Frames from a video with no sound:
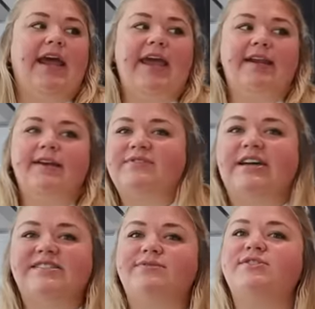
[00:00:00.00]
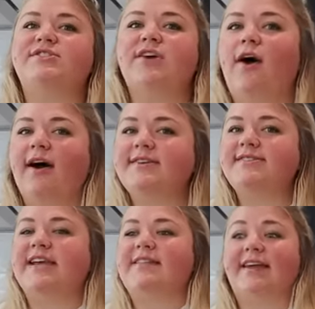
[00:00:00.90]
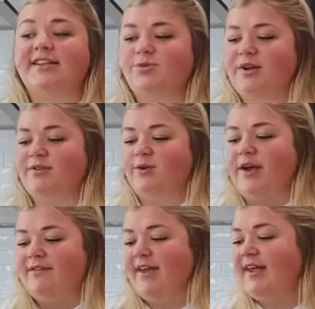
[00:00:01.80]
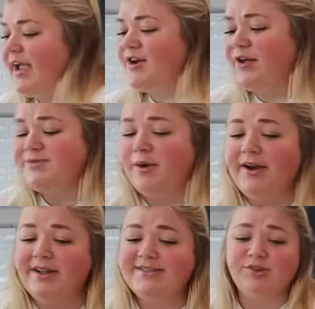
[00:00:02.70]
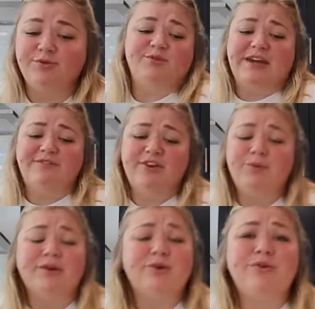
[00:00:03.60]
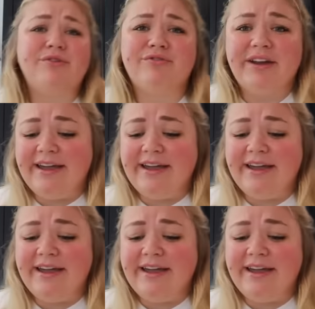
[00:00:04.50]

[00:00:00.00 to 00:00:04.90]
in fast food sauce and that gets rid of the craving. I know that's probably not so great for you, but who the frig